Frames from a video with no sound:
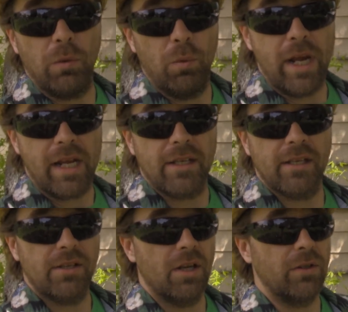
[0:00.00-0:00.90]
weeks.
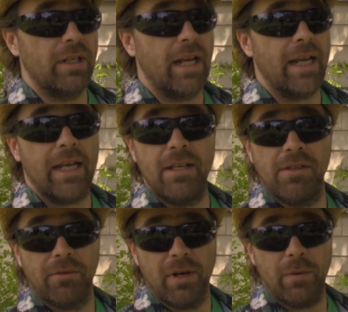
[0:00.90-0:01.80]
So today
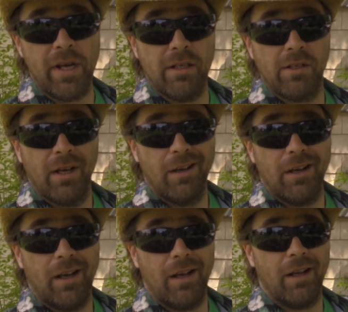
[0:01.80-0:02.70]
is three weeks,
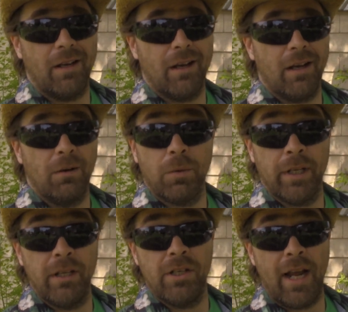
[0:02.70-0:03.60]
and uh, we're
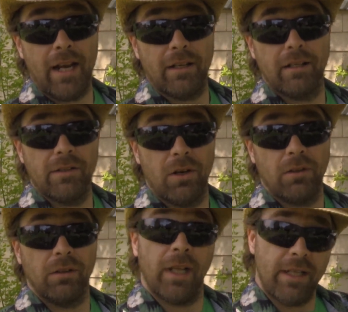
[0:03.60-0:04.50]
gonna check. So
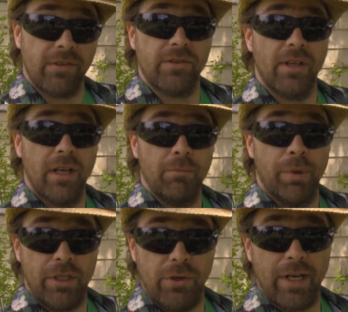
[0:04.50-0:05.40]
let's
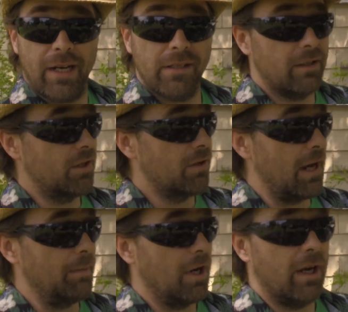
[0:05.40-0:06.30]
put you guys on the
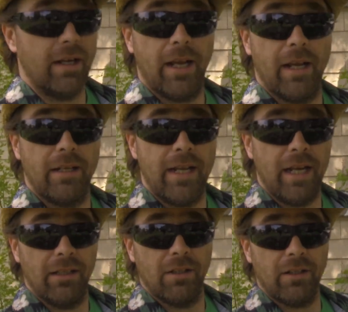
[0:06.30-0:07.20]
tripod and
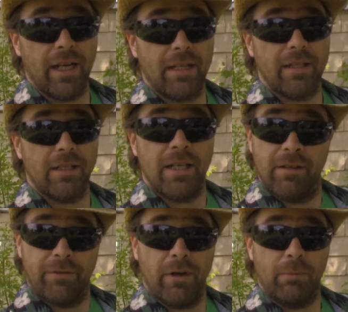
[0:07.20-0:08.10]
take a look at the
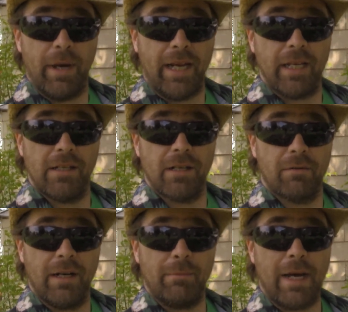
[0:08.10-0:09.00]
tinfoil package
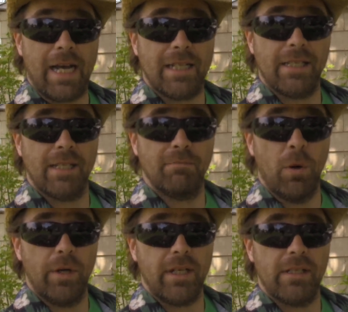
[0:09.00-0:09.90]
around my smoky